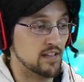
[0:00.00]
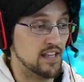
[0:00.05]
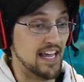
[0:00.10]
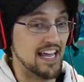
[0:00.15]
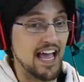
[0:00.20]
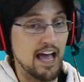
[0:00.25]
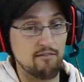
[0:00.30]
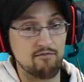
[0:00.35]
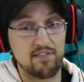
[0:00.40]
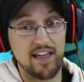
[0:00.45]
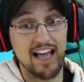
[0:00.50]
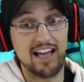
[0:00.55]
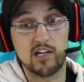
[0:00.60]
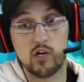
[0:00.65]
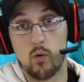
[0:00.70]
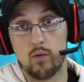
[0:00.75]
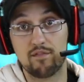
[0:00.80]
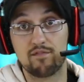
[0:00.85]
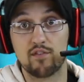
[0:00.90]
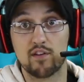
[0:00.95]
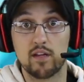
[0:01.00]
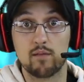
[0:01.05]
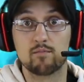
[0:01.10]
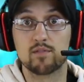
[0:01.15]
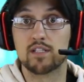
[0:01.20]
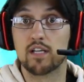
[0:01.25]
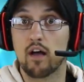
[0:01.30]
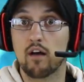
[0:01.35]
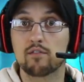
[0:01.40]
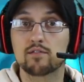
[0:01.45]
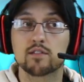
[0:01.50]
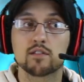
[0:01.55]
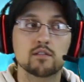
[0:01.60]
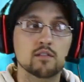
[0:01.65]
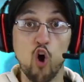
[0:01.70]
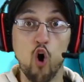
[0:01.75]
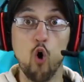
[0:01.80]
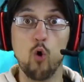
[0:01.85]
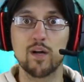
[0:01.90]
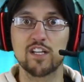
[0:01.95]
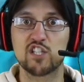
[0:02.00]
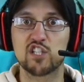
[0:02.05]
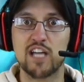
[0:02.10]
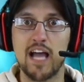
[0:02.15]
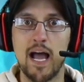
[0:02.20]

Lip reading: they have that going for themselves. Oh, and